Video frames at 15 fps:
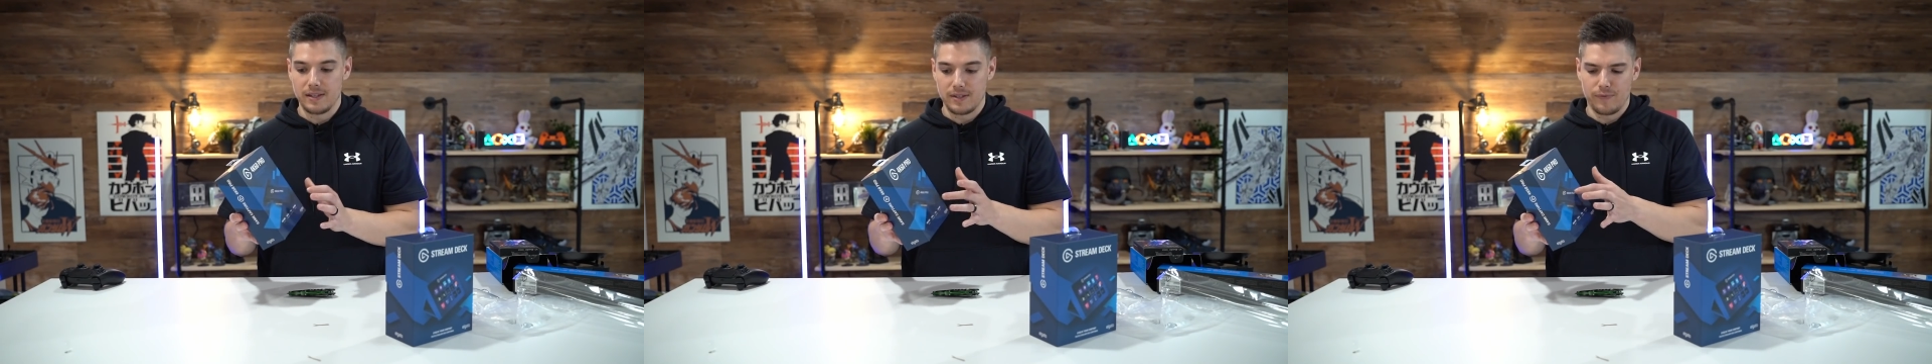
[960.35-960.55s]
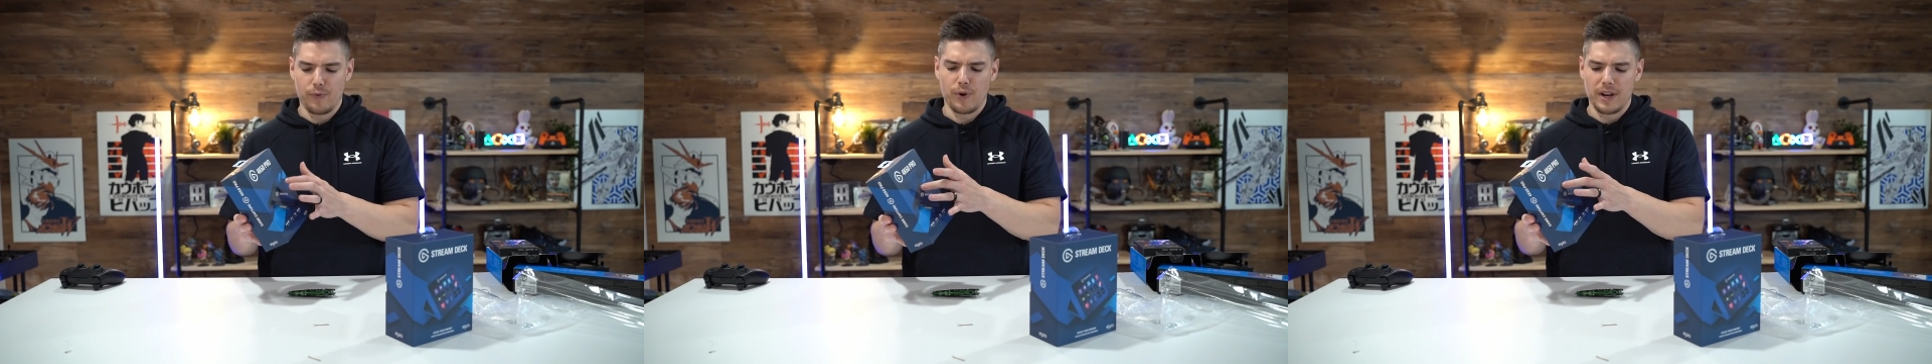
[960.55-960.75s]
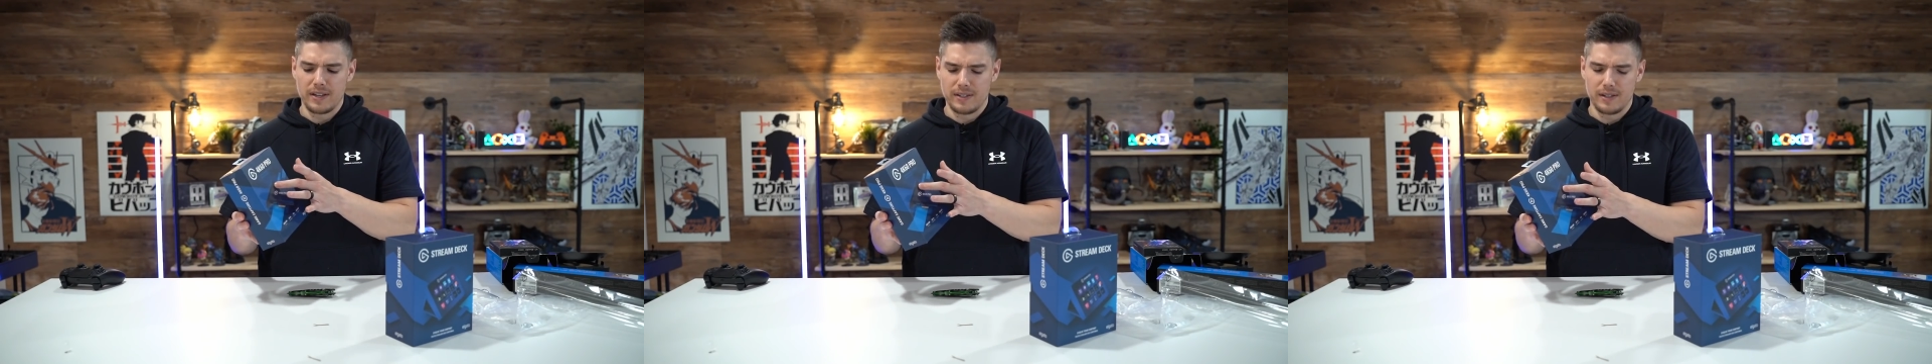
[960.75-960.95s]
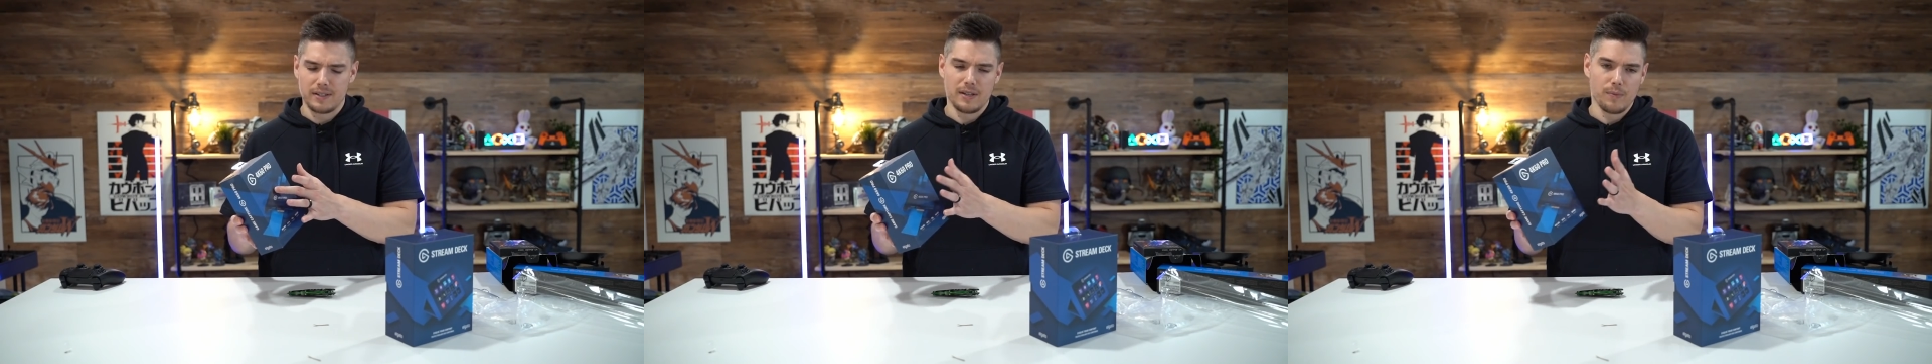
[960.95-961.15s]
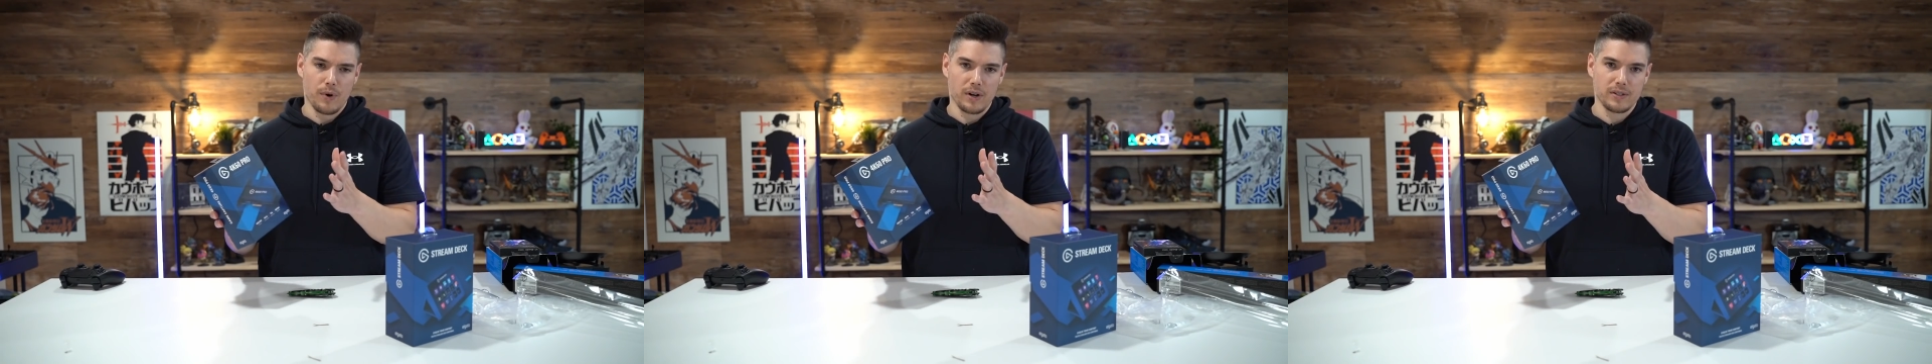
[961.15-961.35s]
this 4K
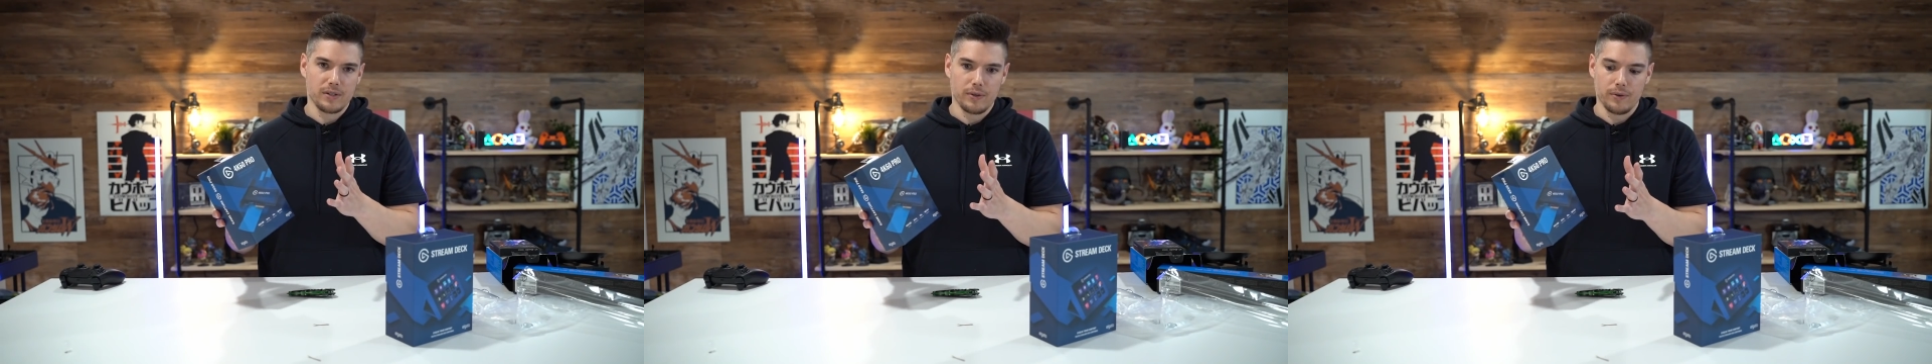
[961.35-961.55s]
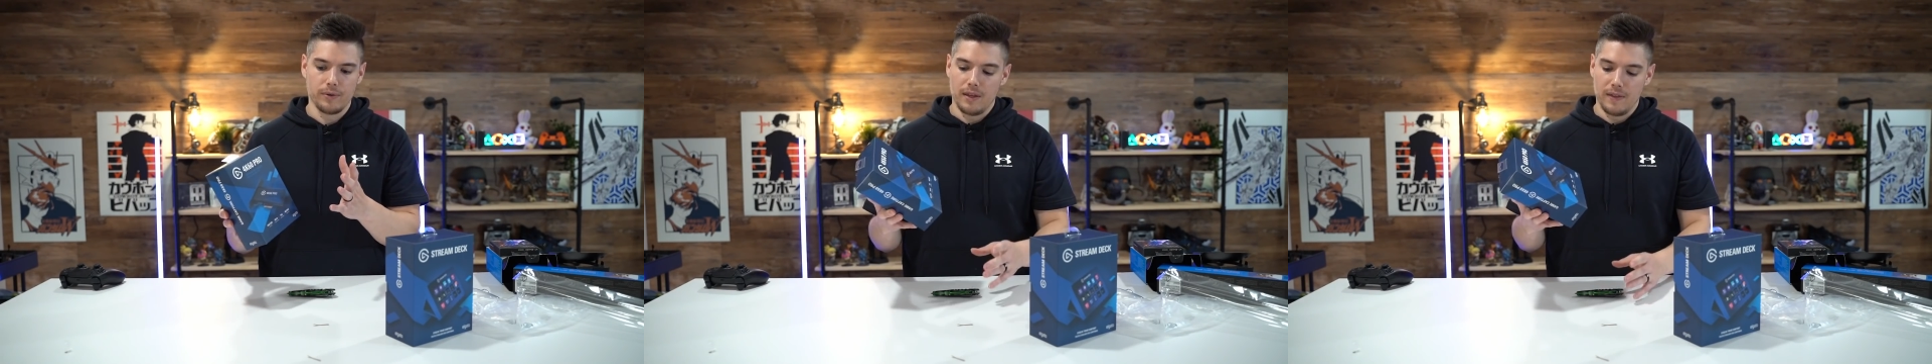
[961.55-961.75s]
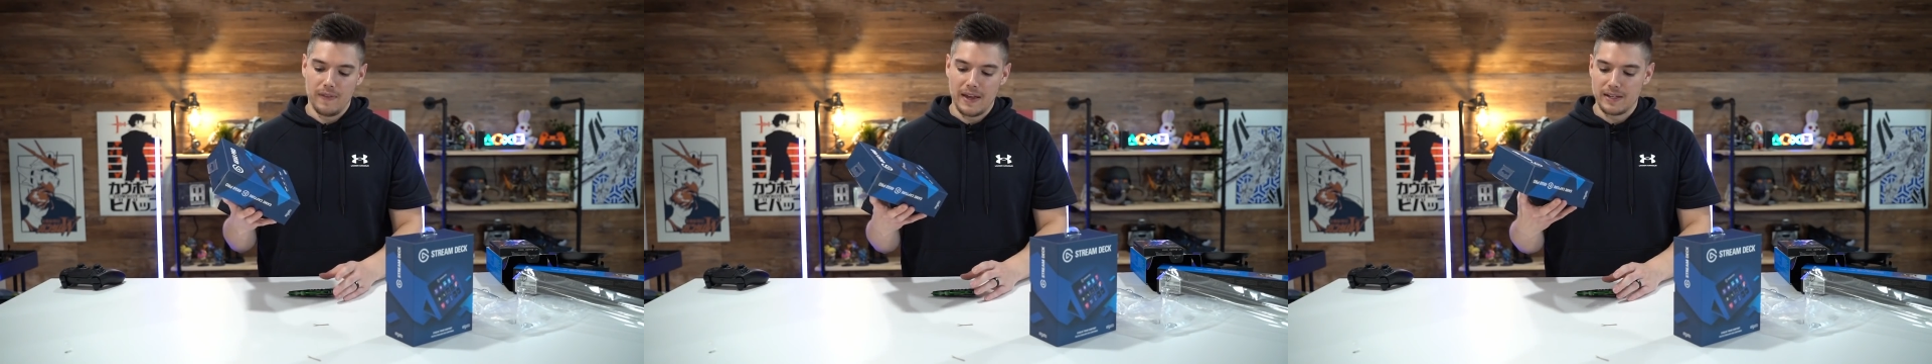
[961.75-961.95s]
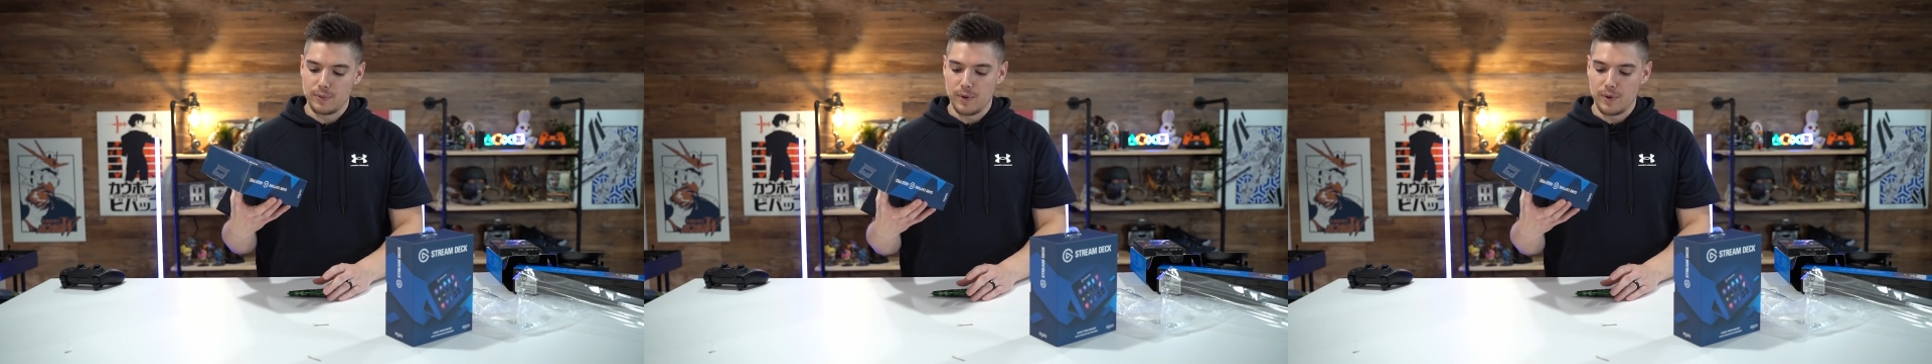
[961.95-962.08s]
60 Mark II, then that's